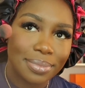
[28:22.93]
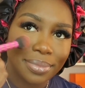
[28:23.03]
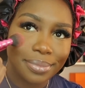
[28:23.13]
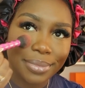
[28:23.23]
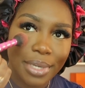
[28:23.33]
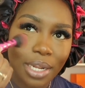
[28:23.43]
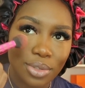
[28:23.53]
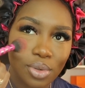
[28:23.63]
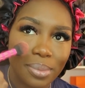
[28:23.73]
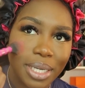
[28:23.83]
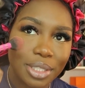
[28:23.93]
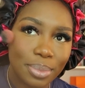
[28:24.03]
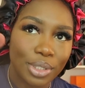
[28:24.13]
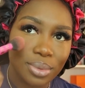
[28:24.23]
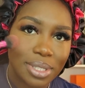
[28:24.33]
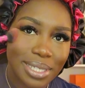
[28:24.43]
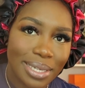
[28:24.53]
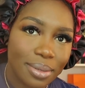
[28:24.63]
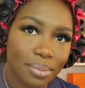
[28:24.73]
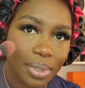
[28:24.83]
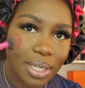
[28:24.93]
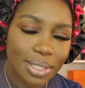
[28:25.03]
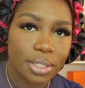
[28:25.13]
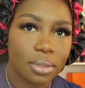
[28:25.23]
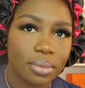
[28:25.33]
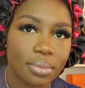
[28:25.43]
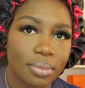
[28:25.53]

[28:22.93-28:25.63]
not too much, but you see it, blush.